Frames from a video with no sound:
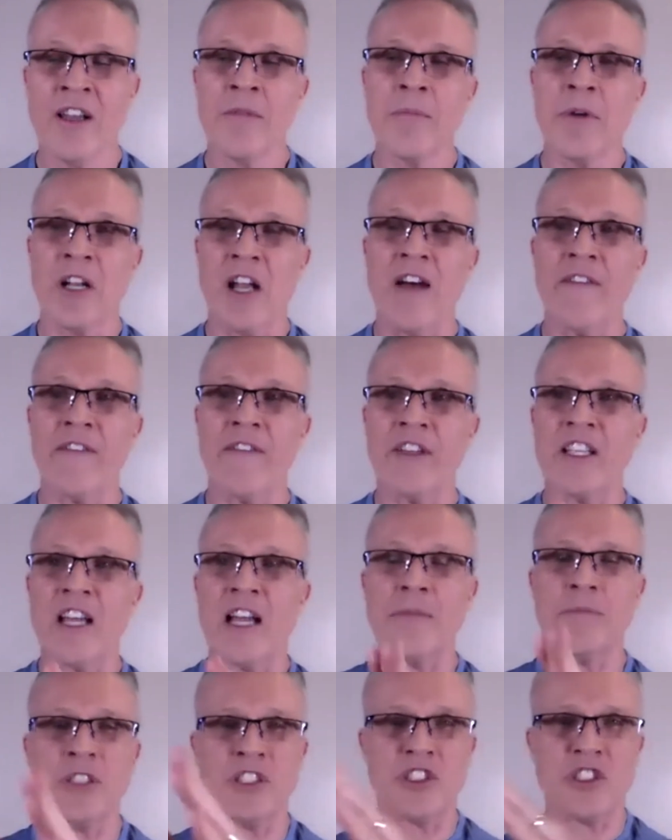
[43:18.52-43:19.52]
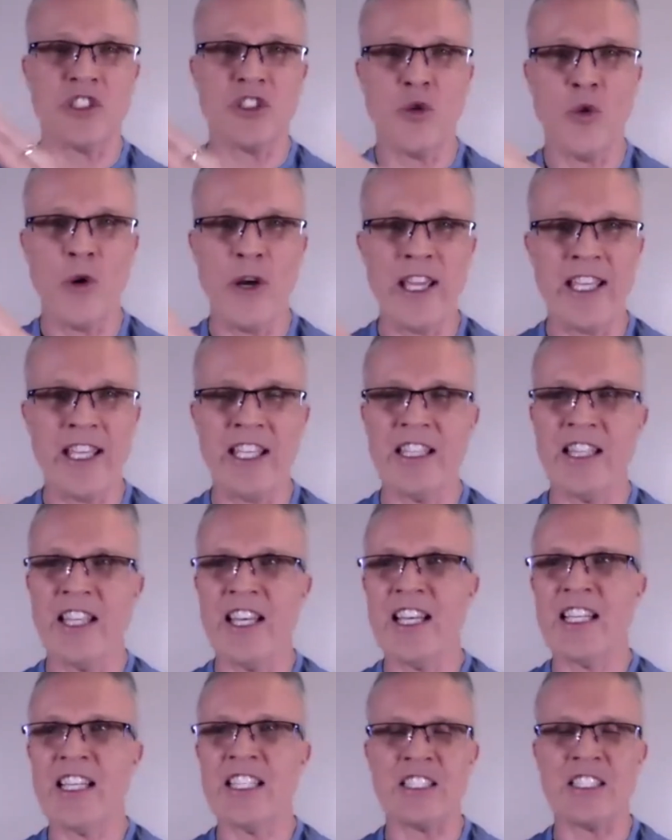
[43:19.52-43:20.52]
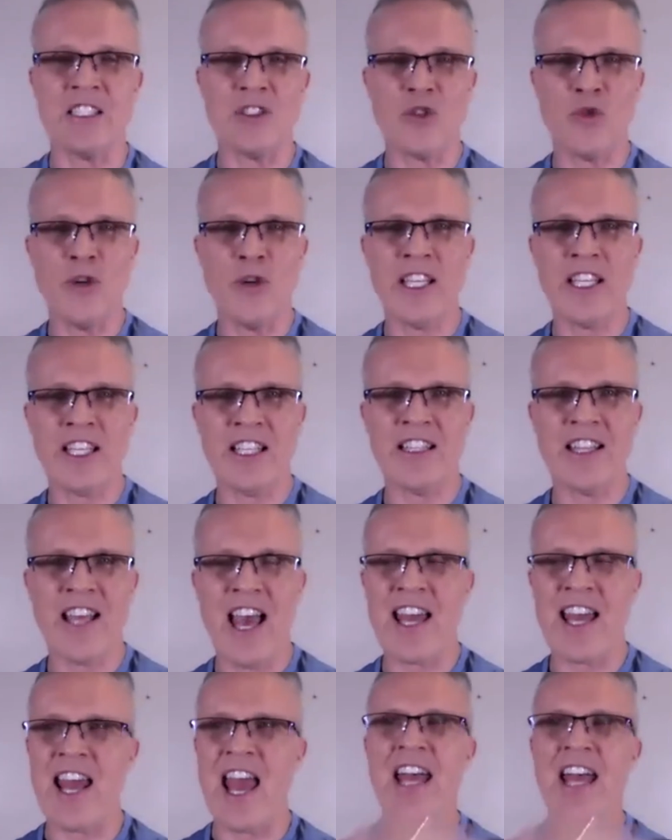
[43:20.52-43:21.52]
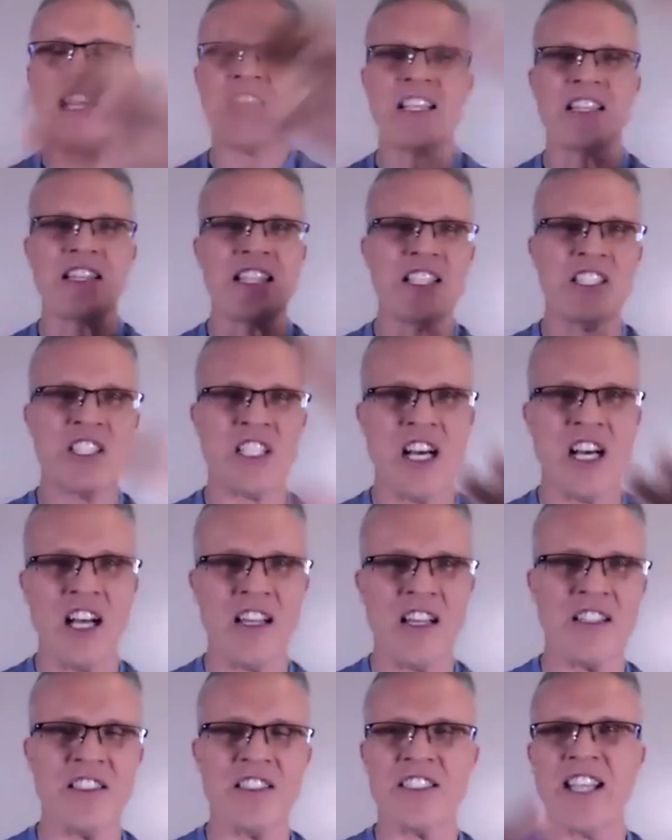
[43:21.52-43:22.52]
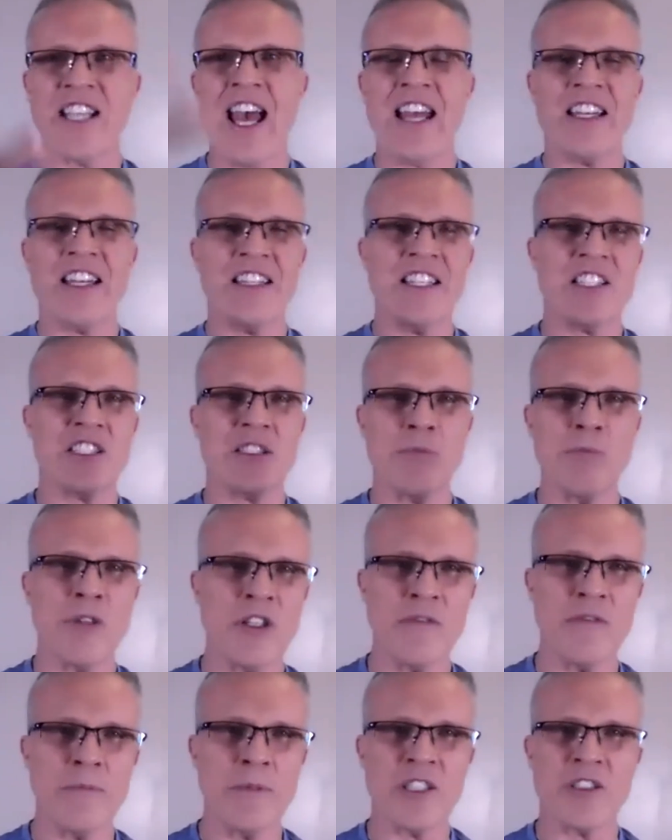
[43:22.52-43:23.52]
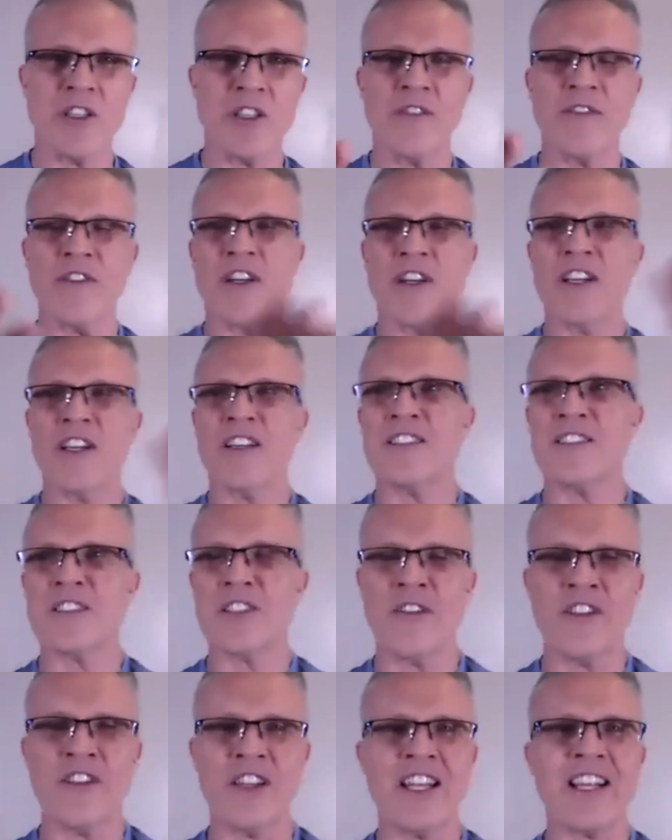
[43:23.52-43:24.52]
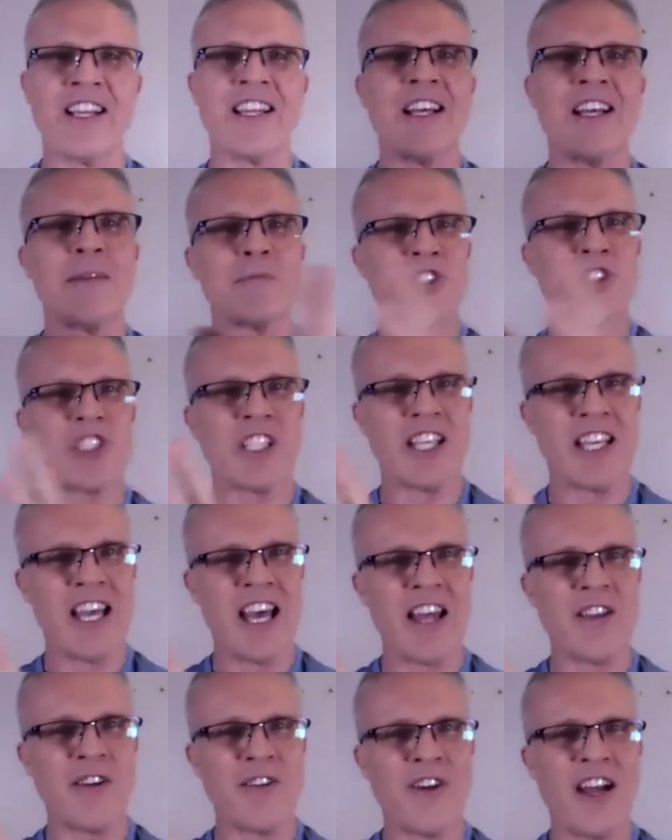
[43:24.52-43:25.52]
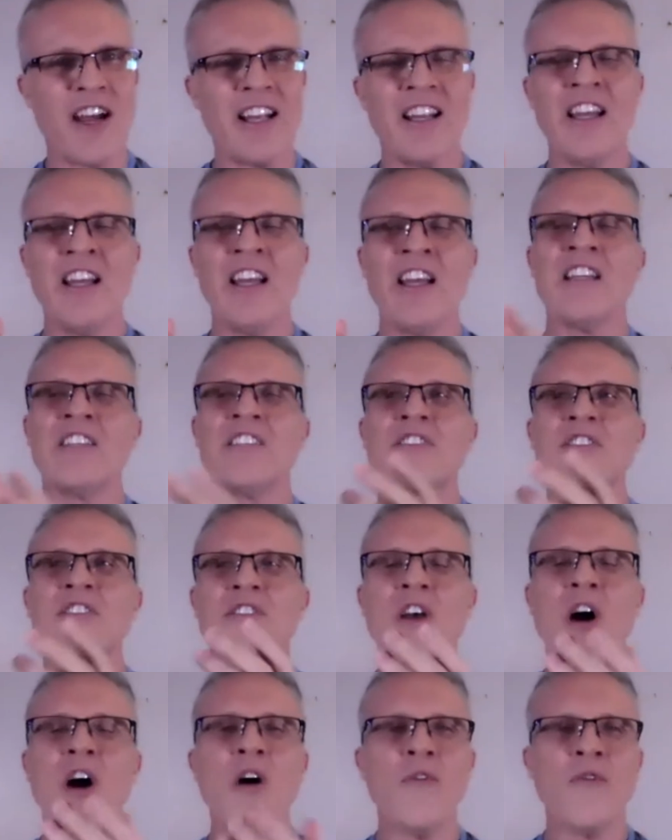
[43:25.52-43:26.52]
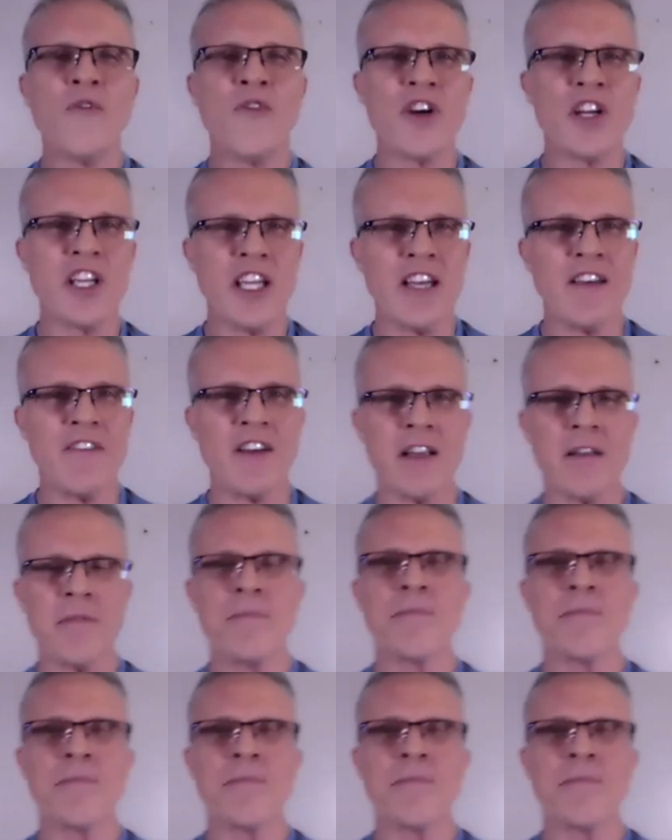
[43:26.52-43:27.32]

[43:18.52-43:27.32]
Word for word: but oftentimes it's tweaking this and tweaking that, adding these colors, adding this movement over here. And so then it comes together, right? So forgiving.